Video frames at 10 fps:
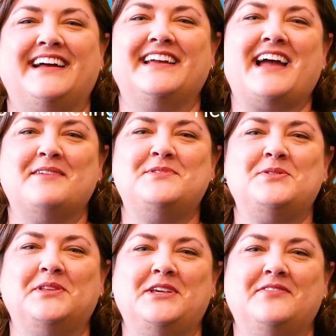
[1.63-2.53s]
Hi, I'm
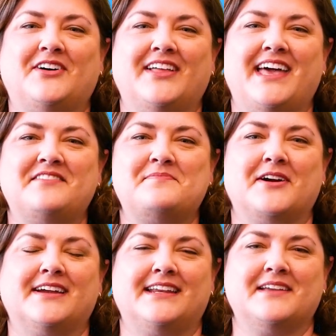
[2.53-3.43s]
Julie Huval, Head of
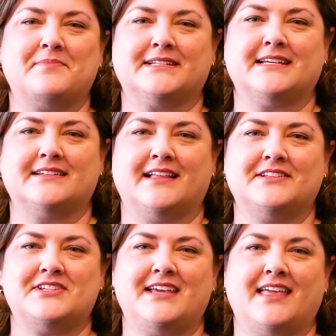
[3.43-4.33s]
Marketing at Beck
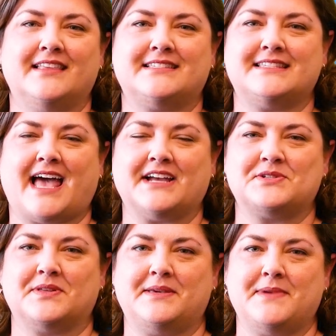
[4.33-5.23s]
Technology, and this is
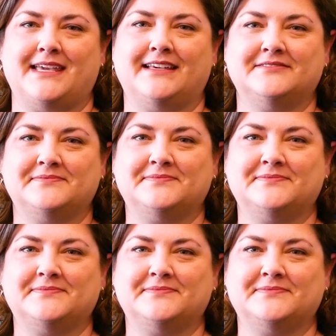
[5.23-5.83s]
actually me.